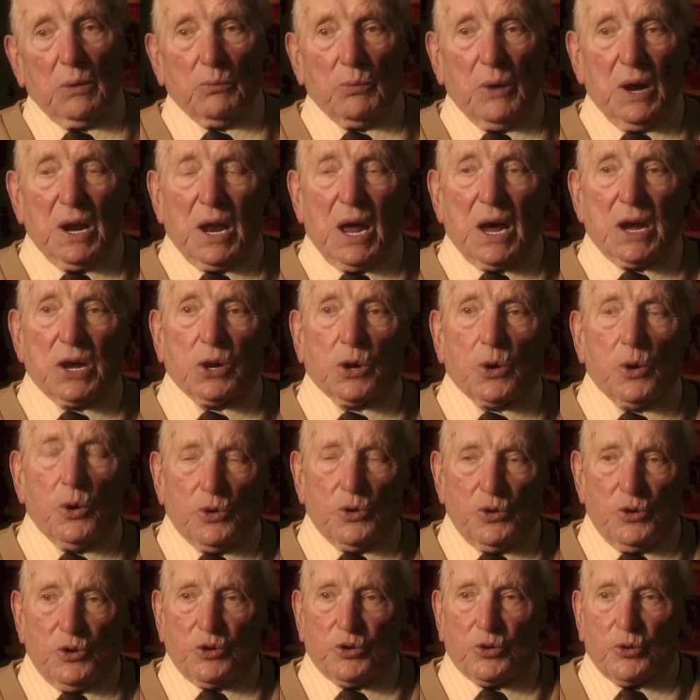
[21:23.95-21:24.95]
Well, I
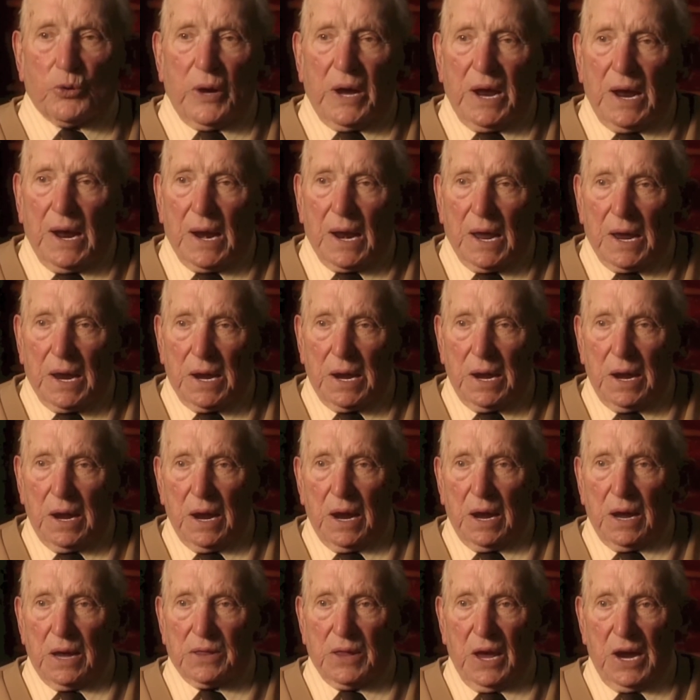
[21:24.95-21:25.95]
couldn't really.
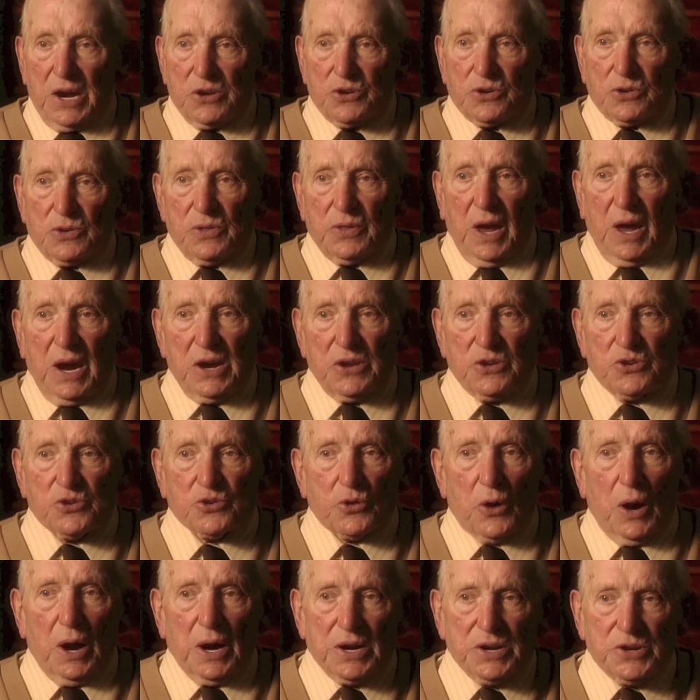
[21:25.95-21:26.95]
They
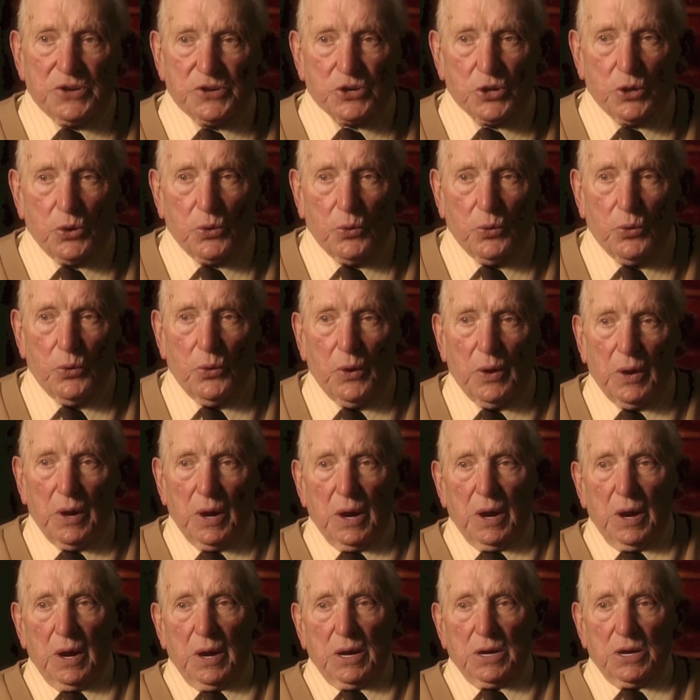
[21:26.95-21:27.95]
tried to.
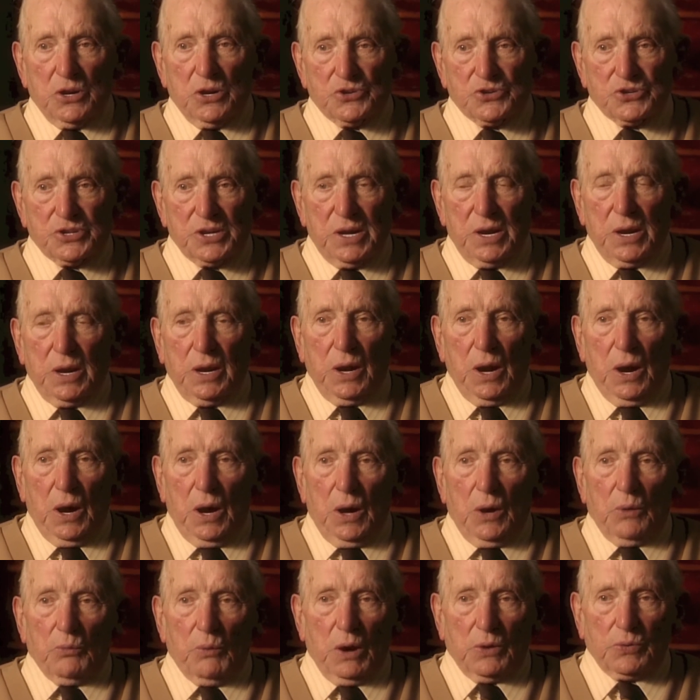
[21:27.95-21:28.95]
You see,
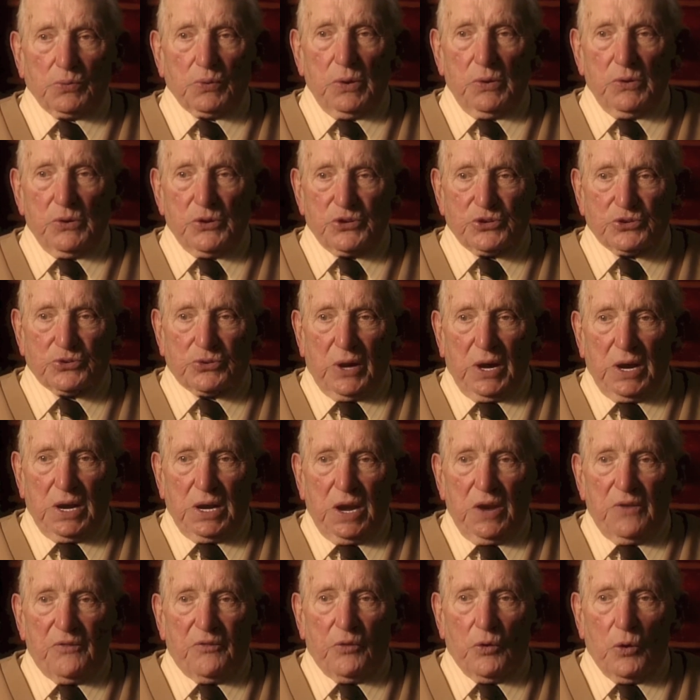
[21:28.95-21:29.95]
what we was
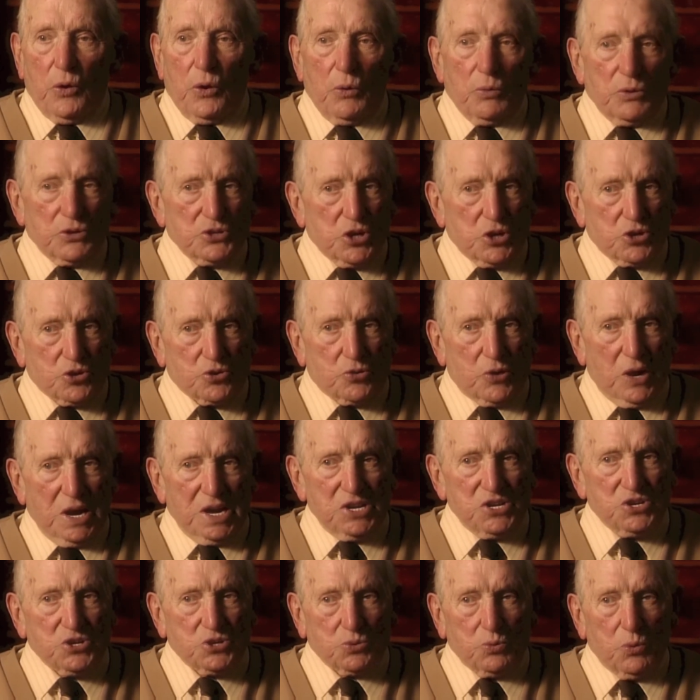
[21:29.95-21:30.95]
training for was a
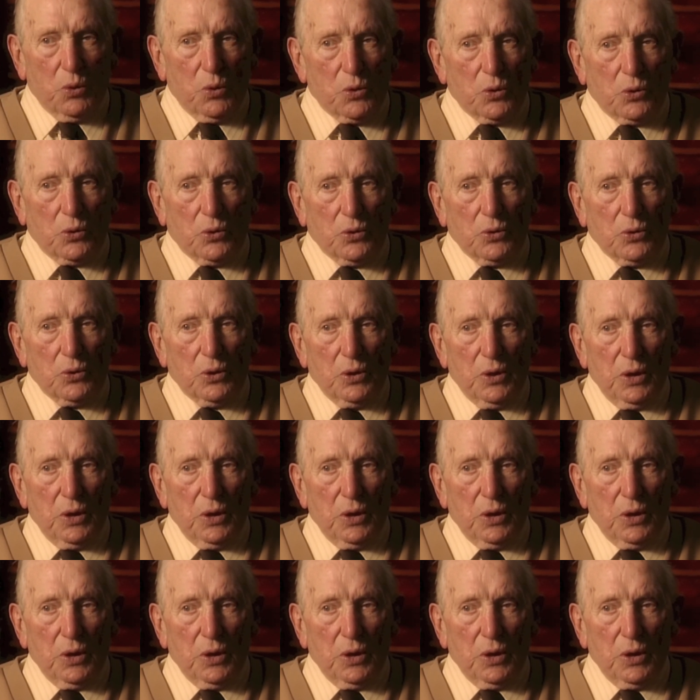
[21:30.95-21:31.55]
trench war.